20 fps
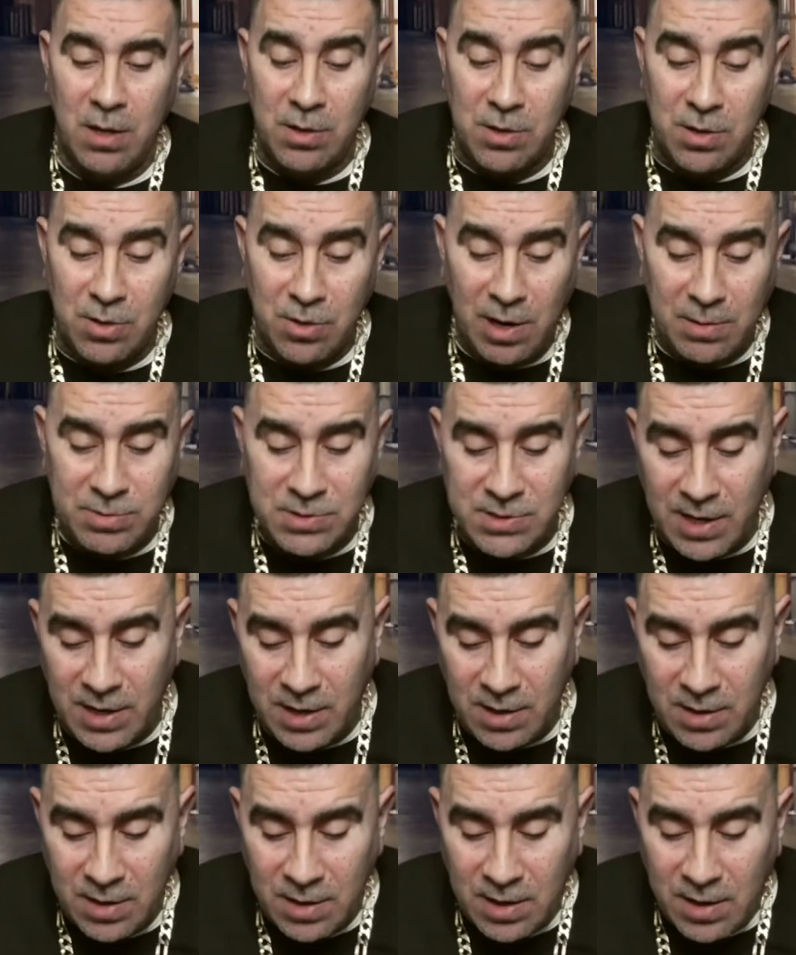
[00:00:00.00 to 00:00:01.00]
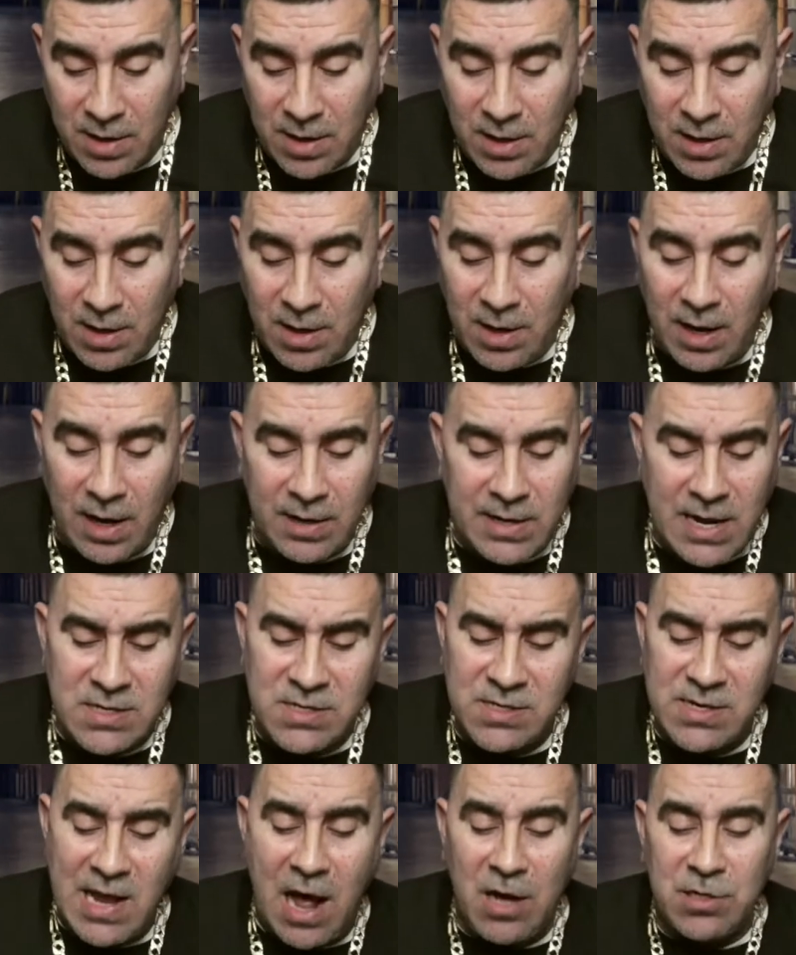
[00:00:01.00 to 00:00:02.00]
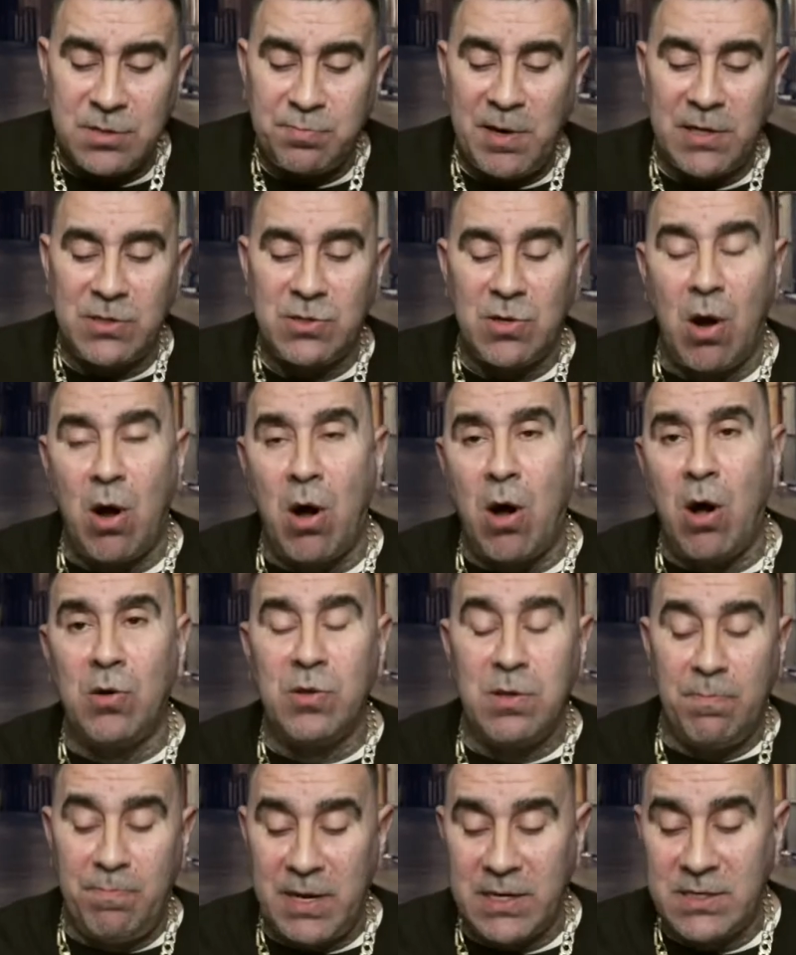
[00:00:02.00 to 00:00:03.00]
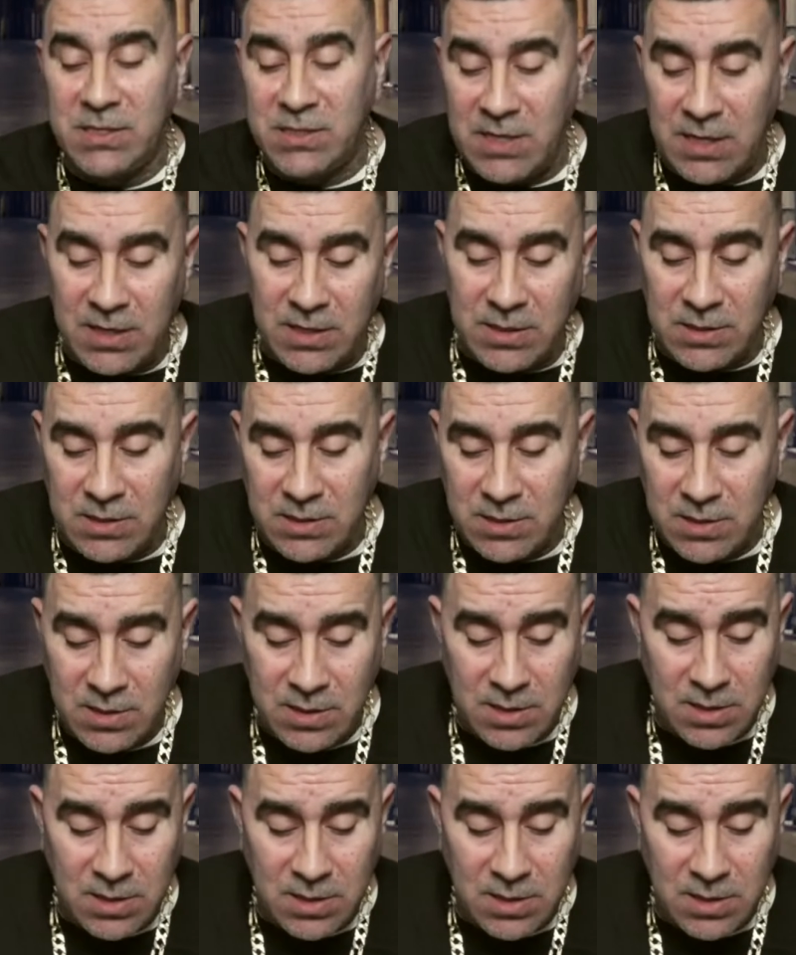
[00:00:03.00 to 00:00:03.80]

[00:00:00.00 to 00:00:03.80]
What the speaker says: You know what I'm saying? And that style spread to all the big cities